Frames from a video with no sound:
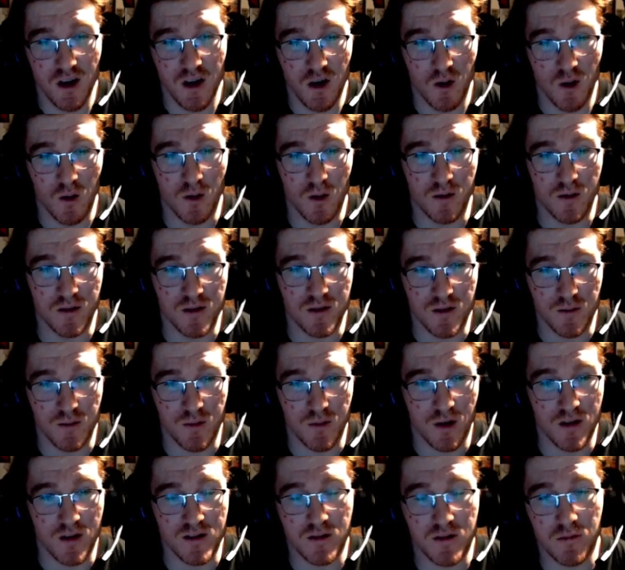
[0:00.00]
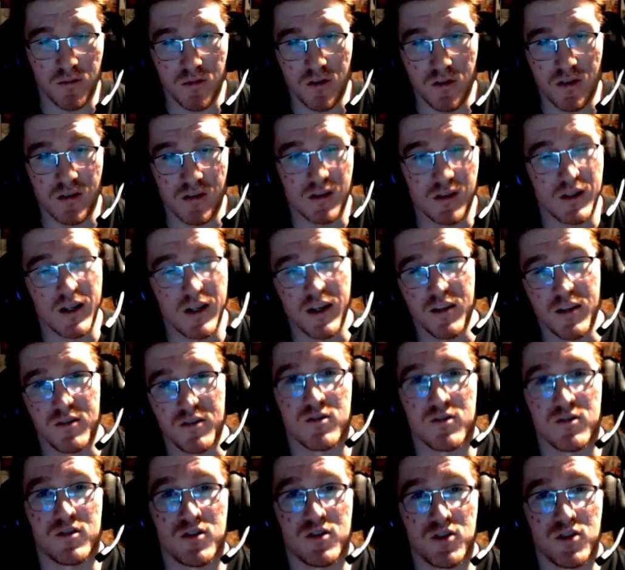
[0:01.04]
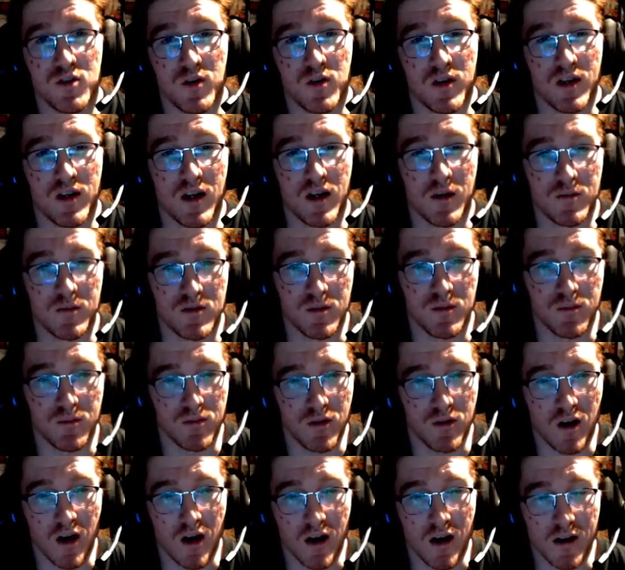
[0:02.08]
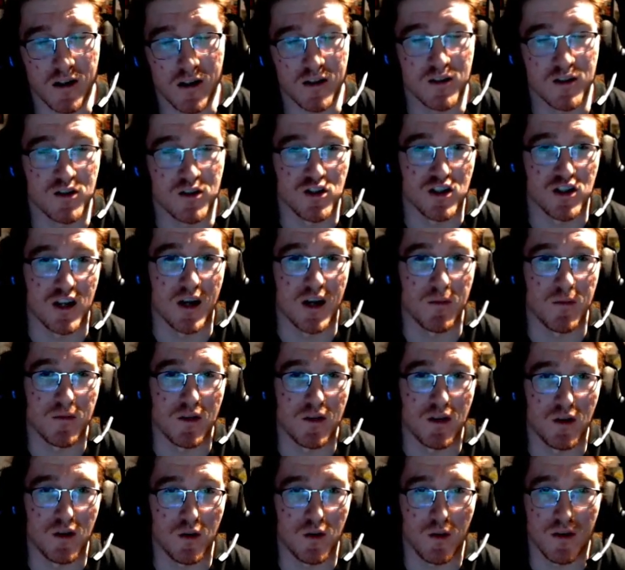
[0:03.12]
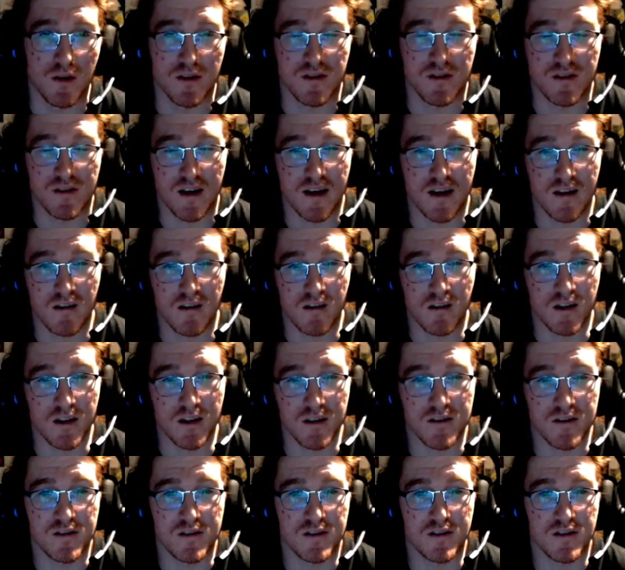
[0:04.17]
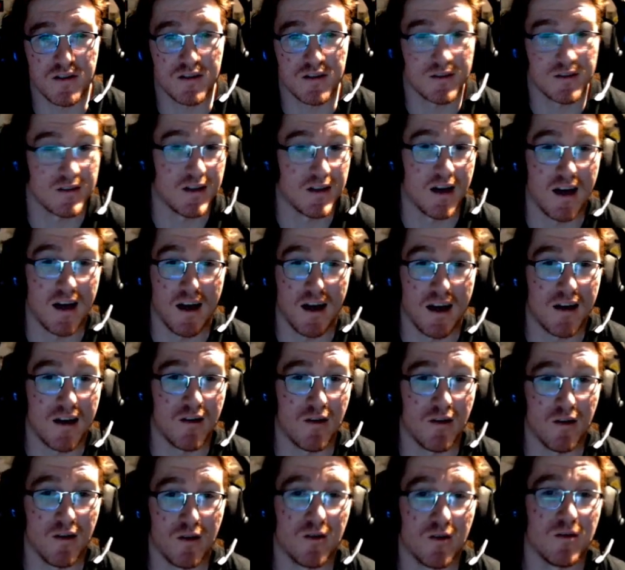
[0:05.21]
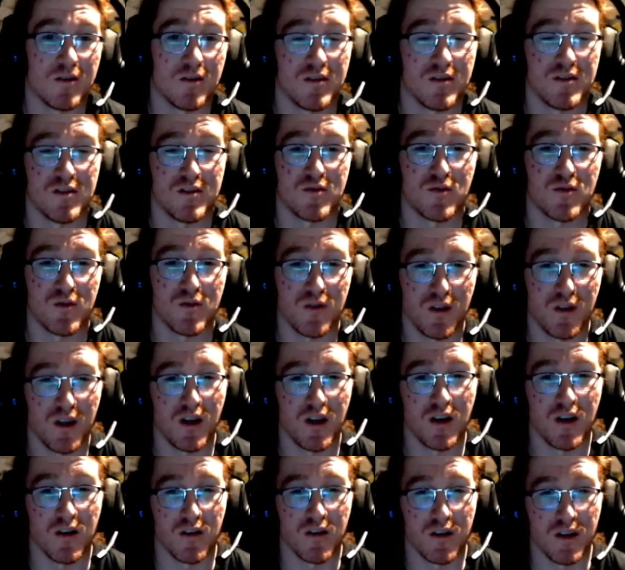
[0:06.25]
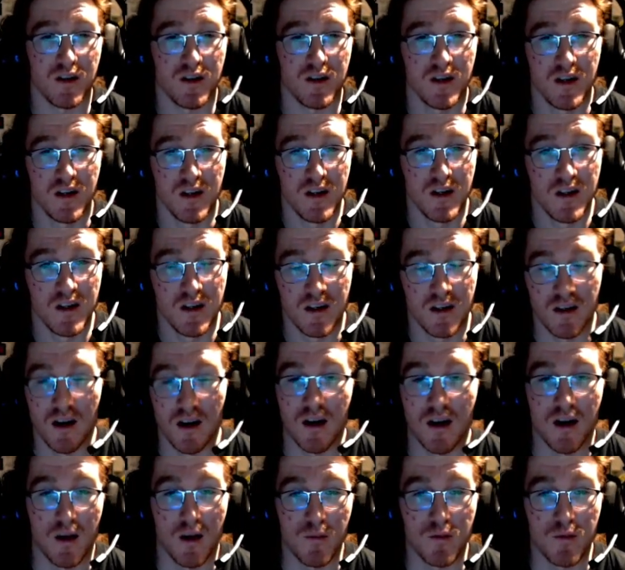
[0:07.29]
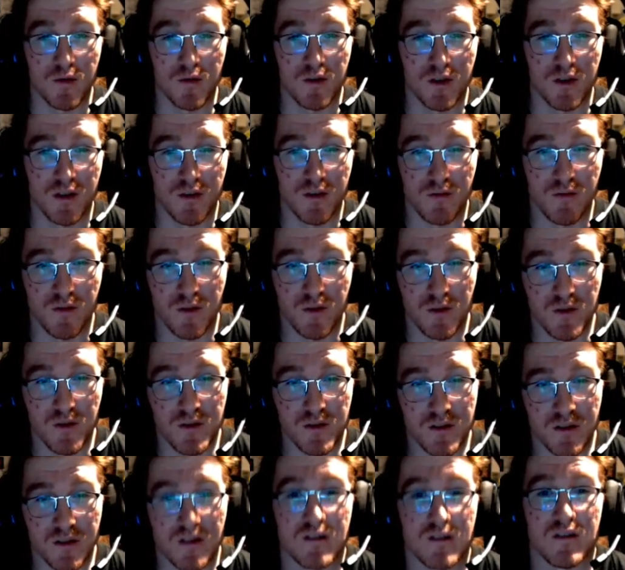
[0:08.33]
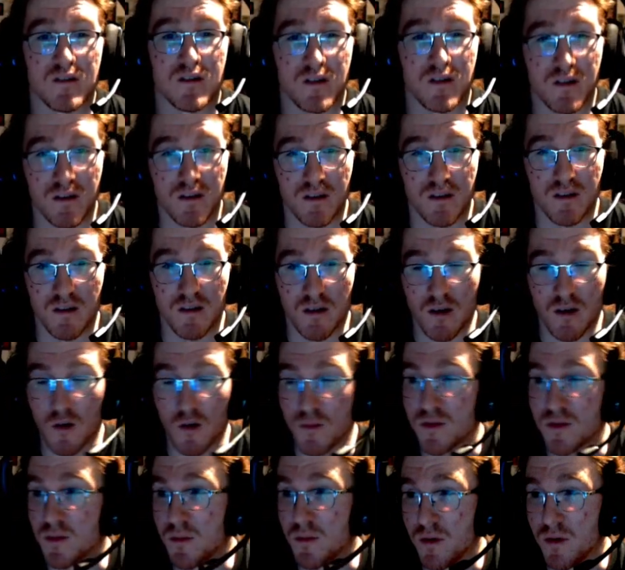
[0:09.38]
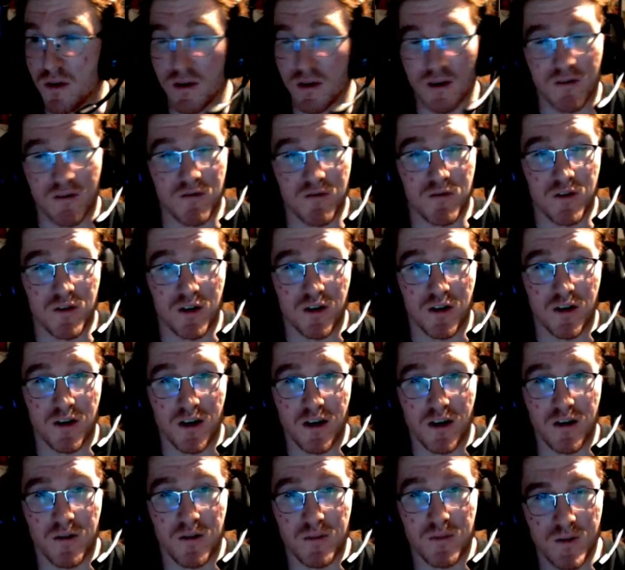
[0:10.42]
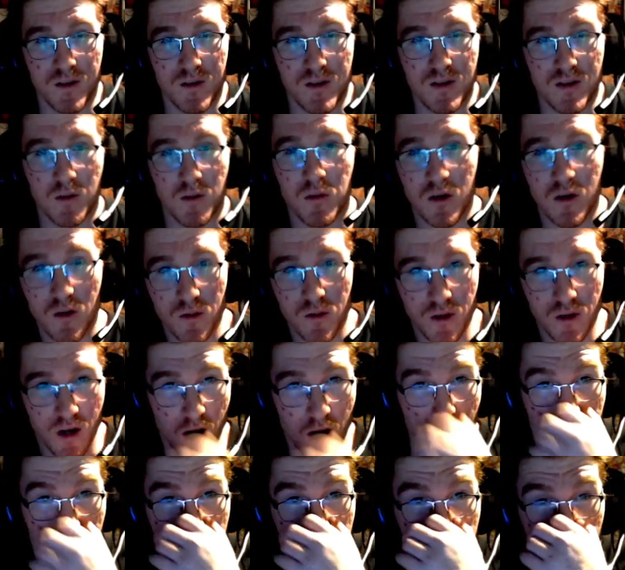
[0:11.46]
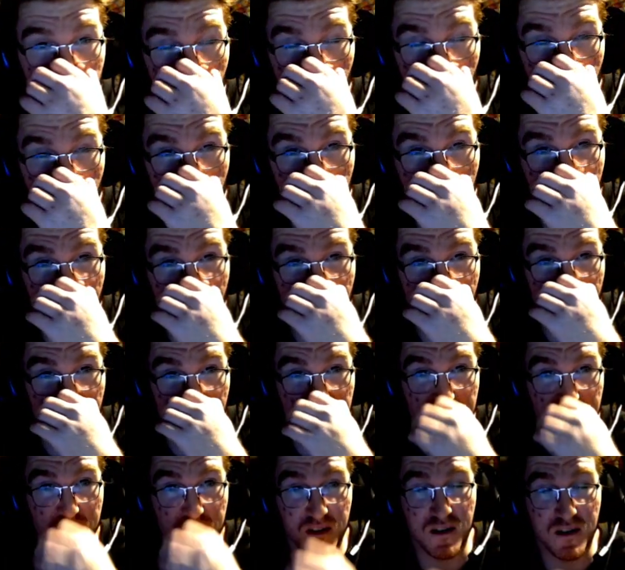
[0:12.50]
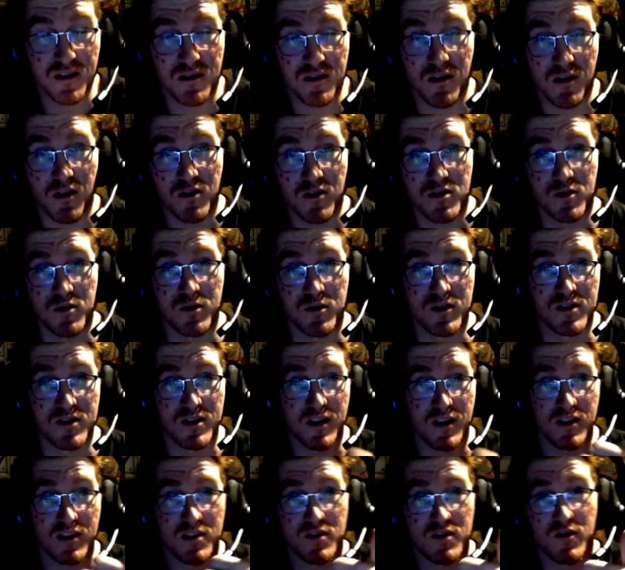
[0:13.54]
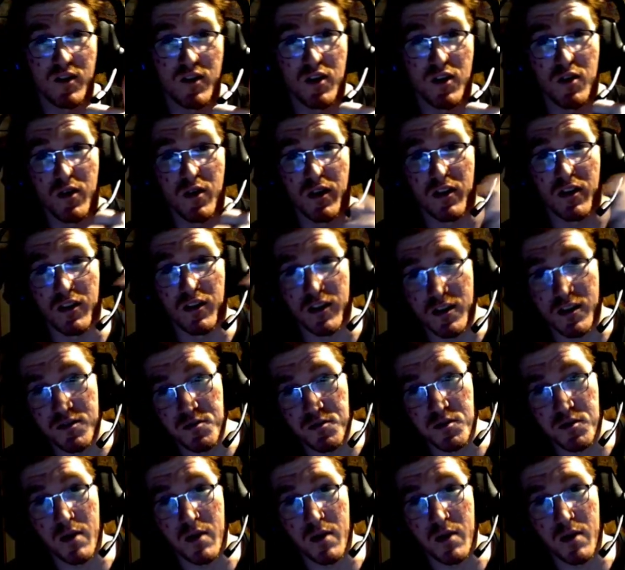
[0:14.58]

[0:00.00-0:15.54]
or these are possibly lasers shooting up to block and jam the US satellites. I don't know, this is really eerie. I'm really confused, and hope somebody can figure it out. So let me know in the comments below, what do you think this is? Also, please like this video and click that subscribe